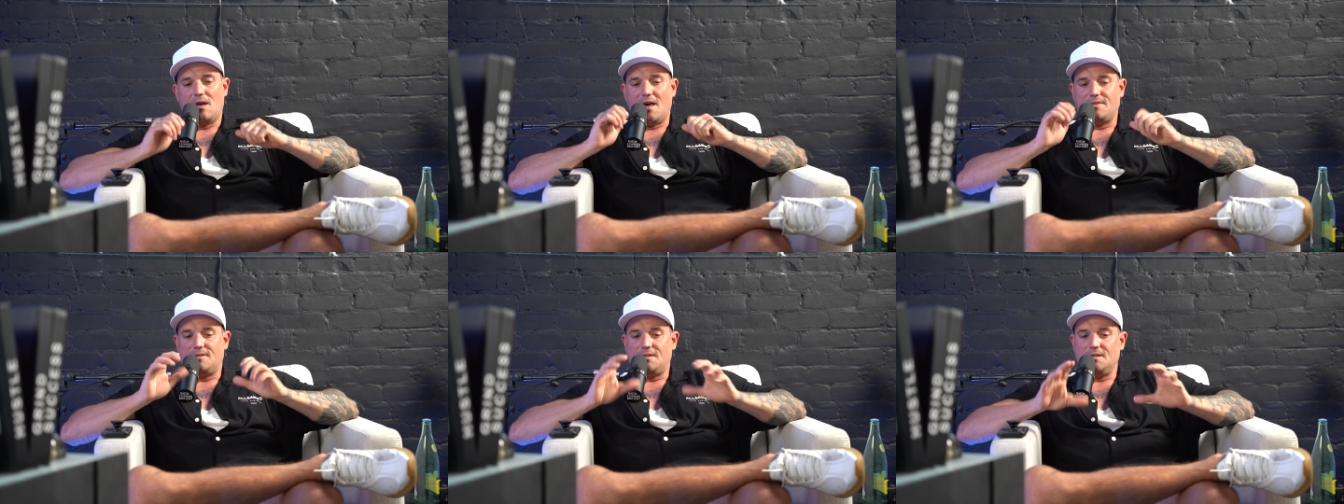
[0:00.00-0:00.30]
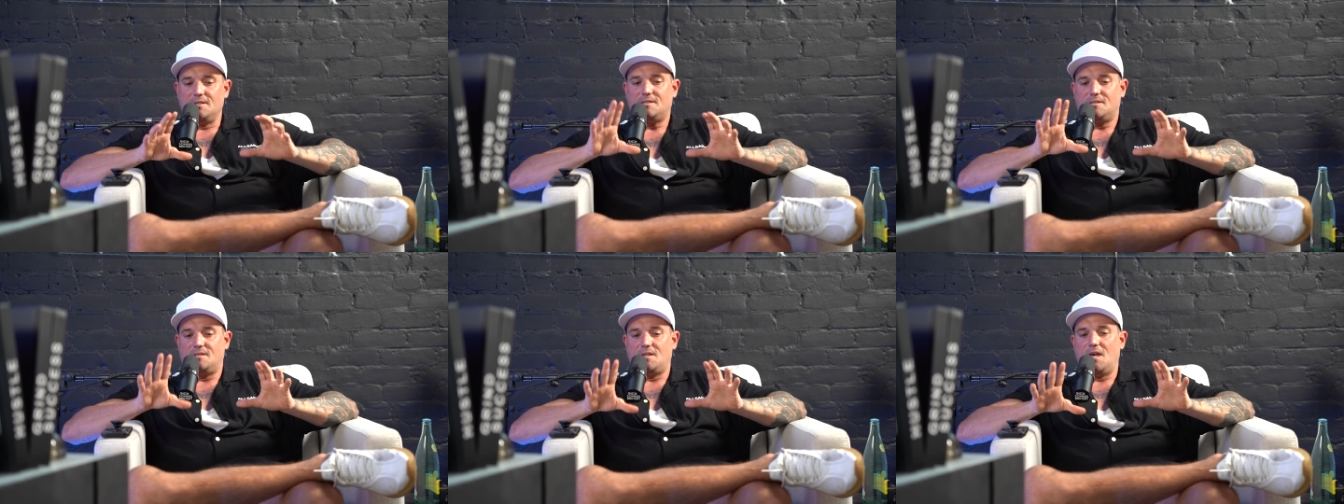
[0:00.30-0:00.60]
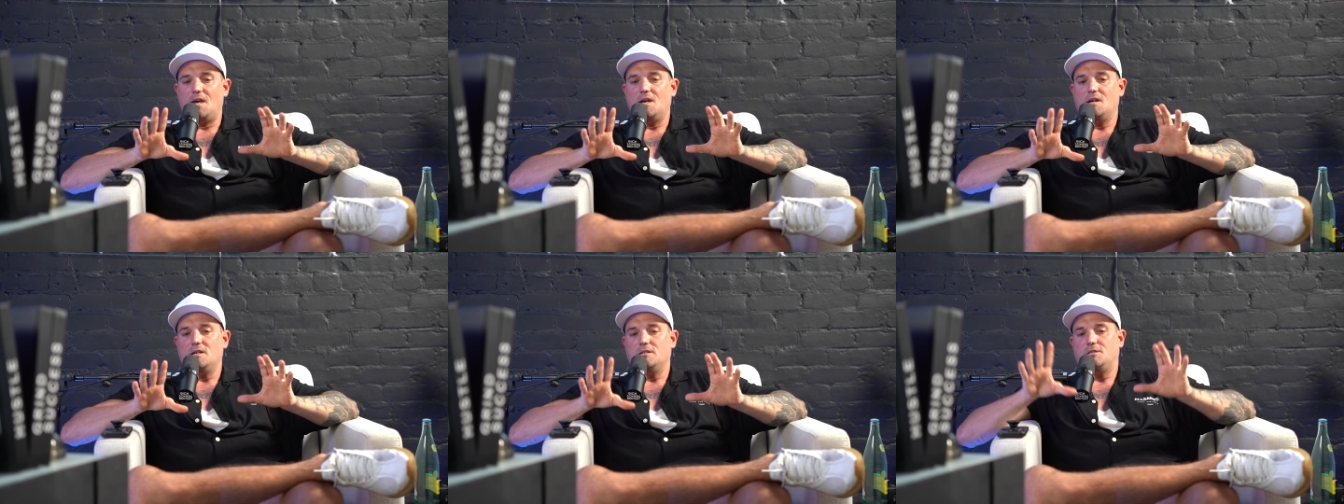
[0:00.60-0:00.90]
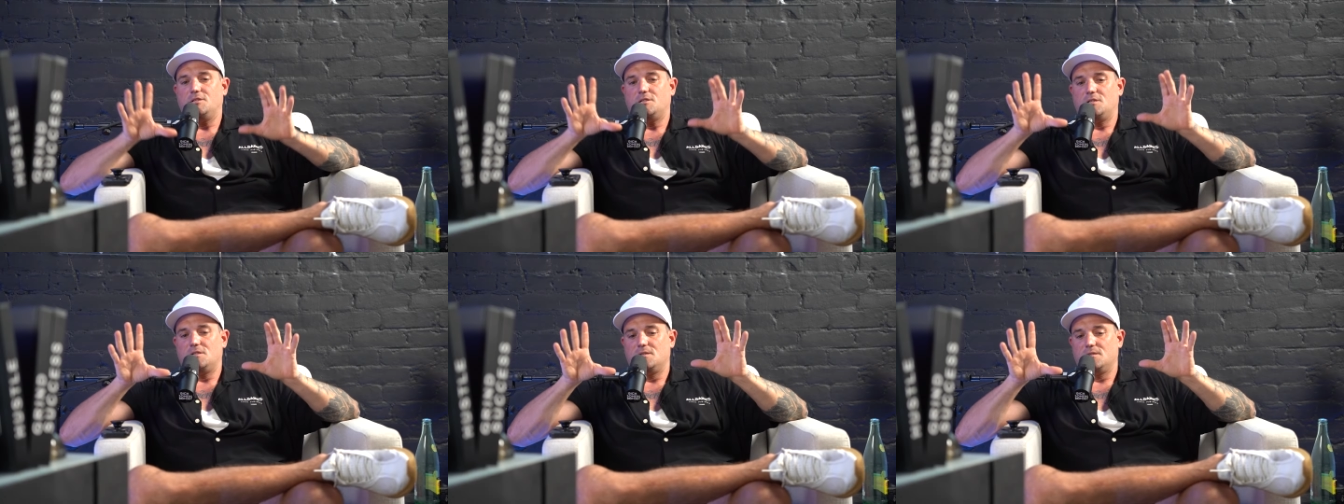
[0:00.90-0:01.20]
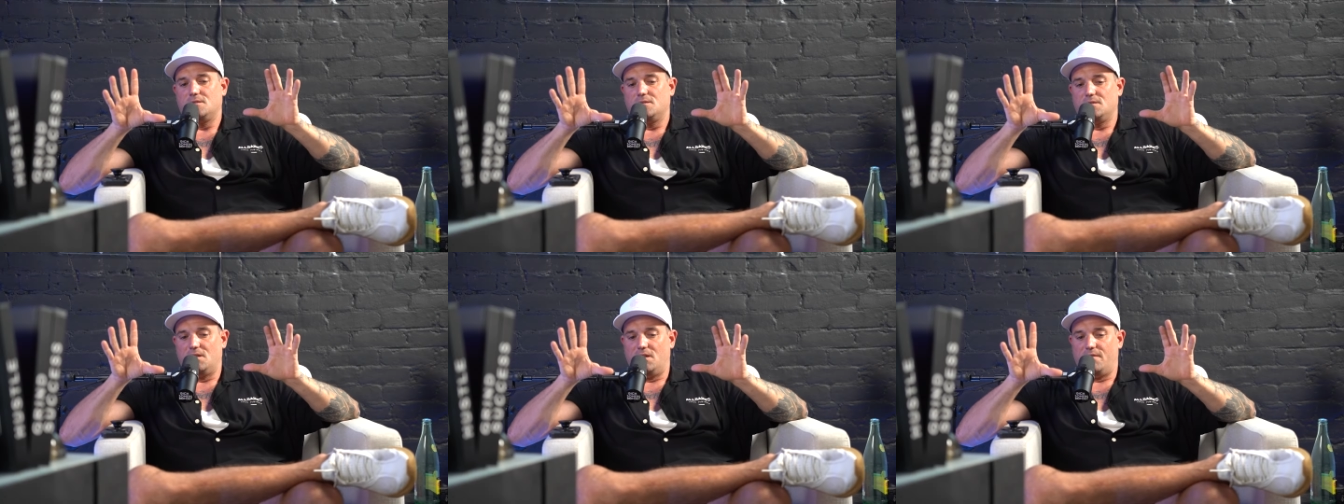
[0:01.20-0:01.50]
at this stage,
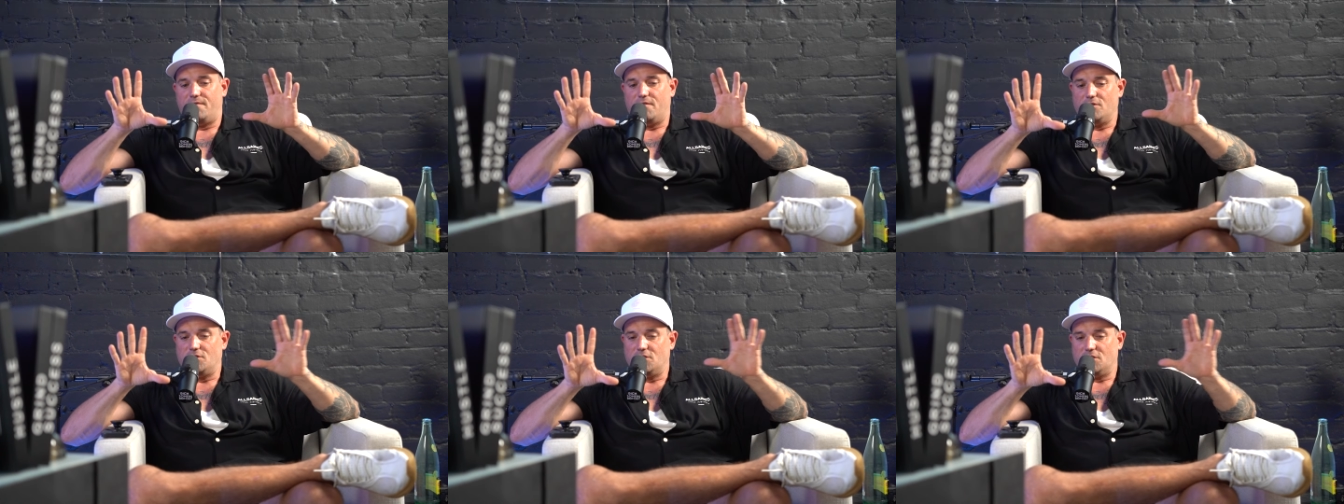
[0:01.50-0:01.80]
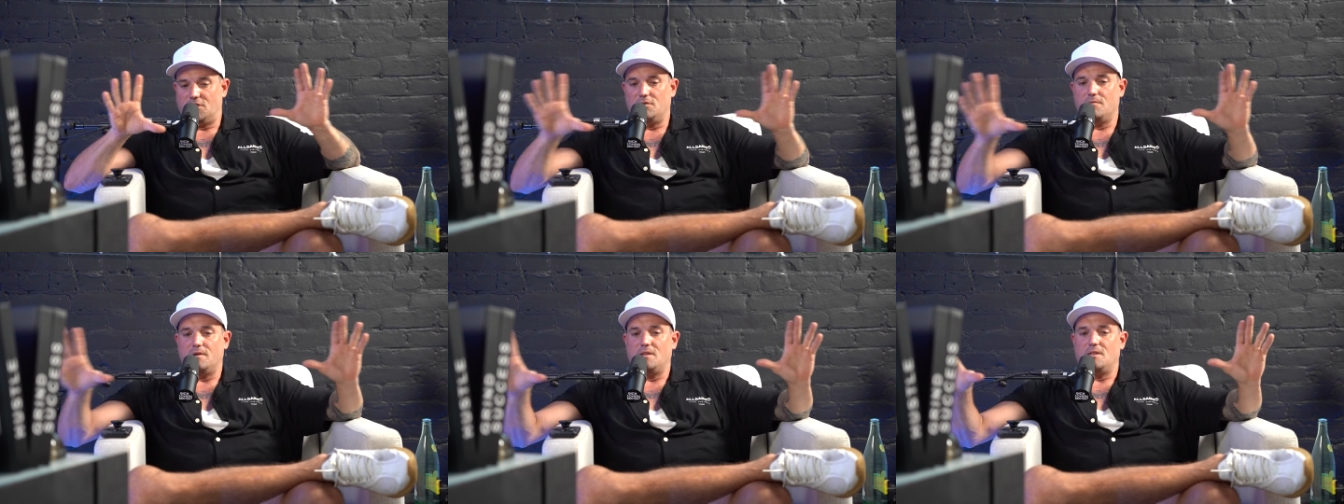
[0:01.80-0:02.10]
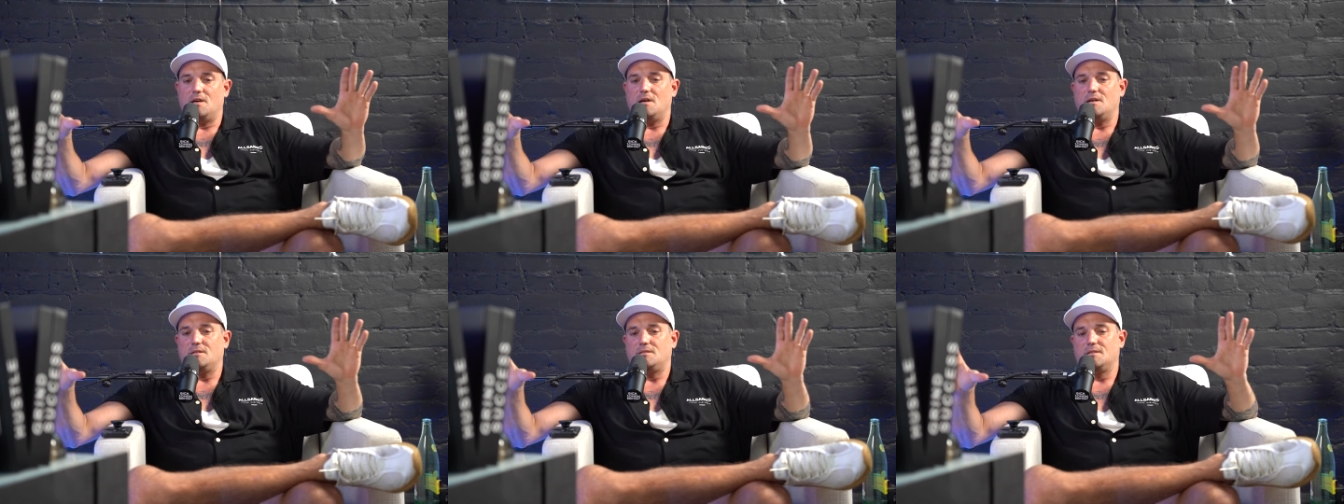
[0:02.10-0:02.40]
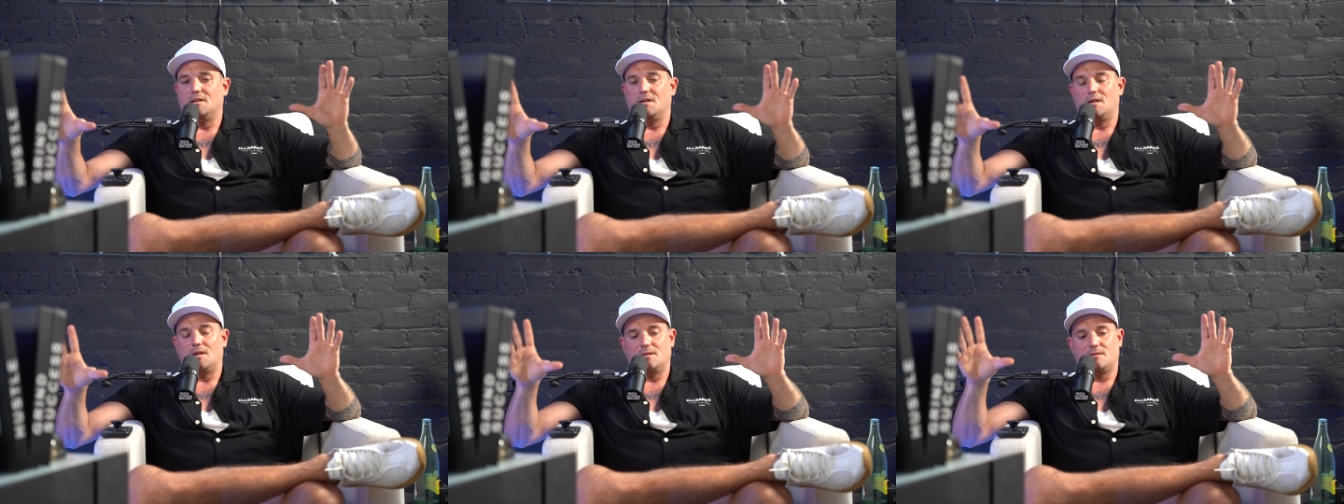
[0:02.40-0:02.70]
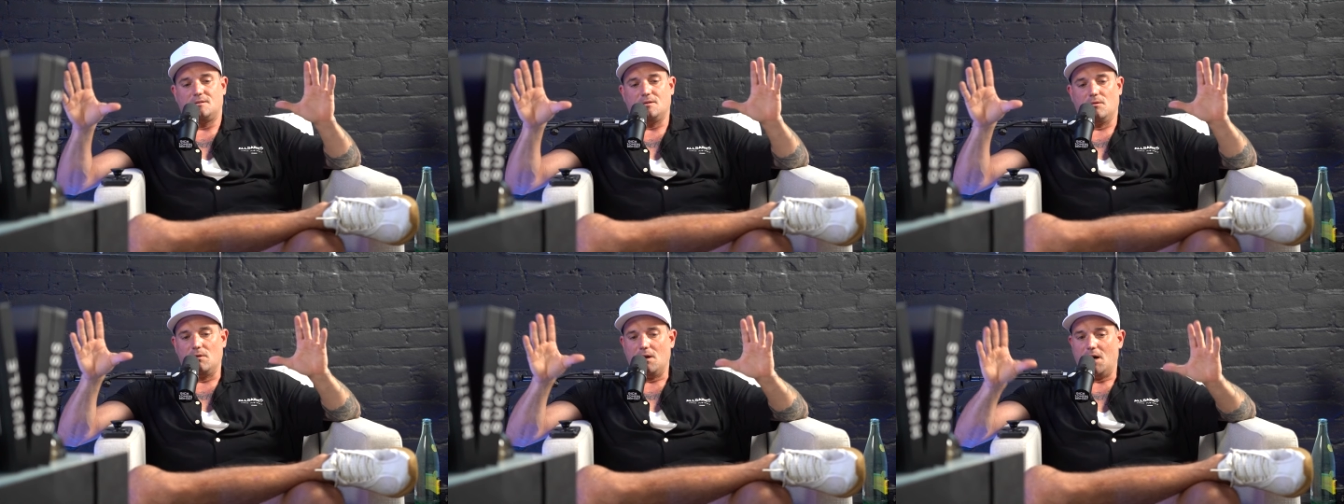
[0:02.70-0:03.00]
if you're just doing this, like
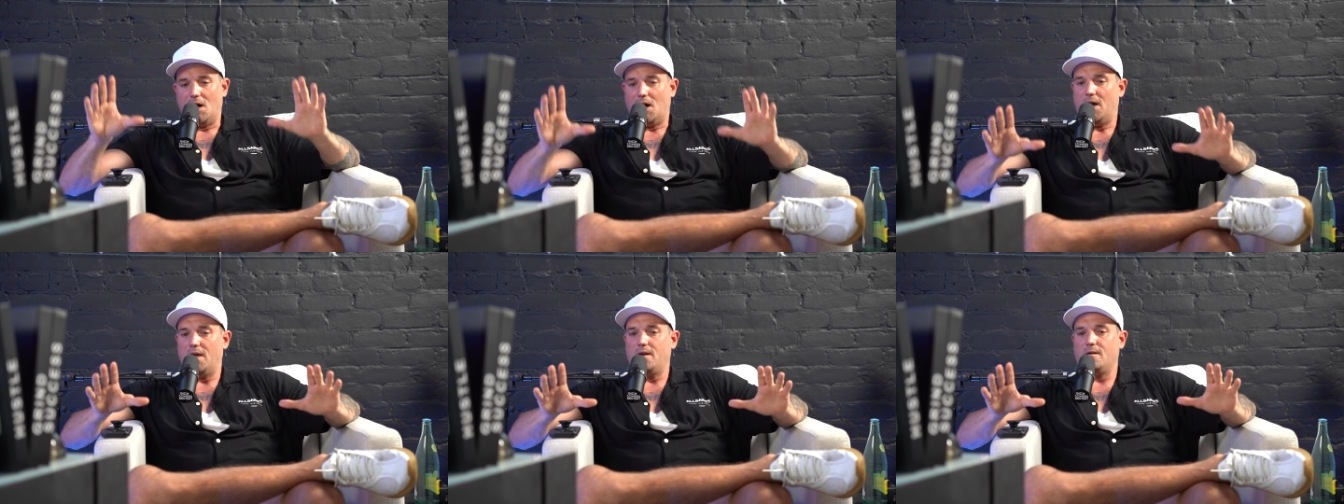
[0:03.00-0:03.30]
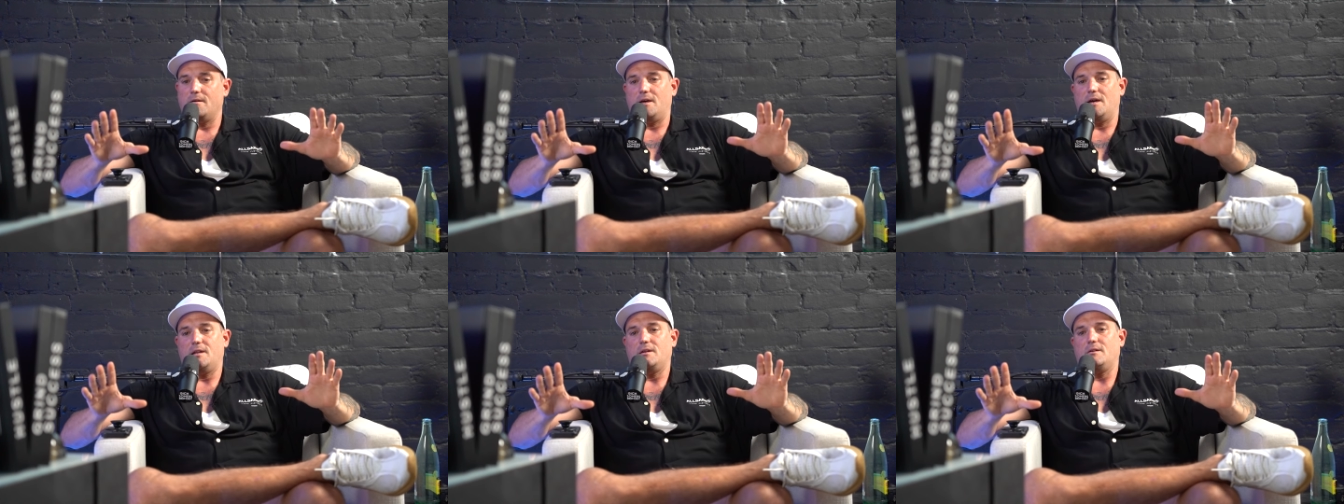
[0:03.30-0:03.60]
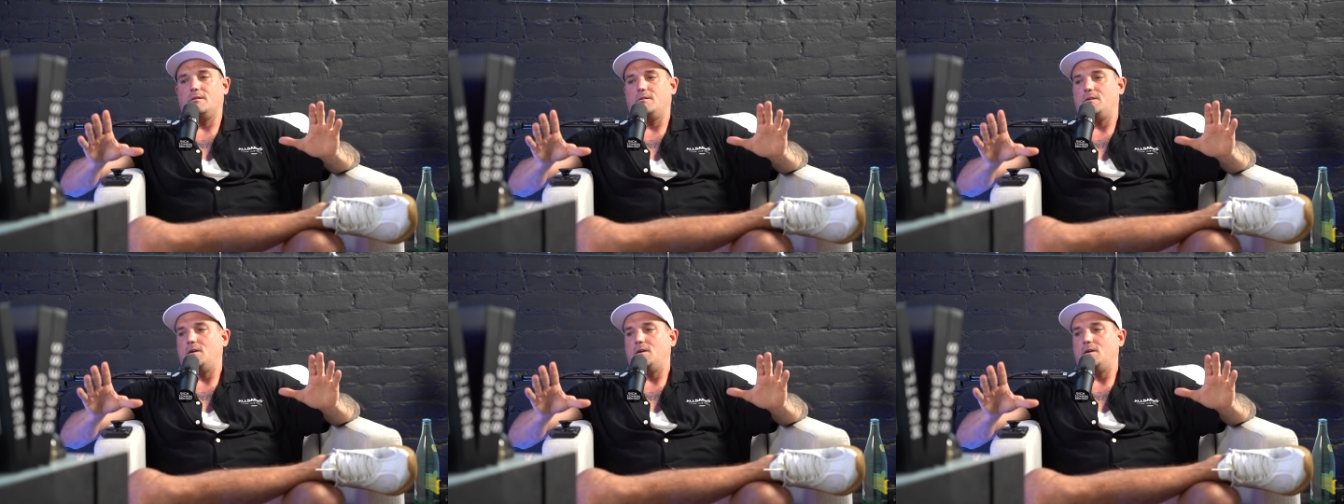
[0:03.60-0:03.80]
don't hire an editor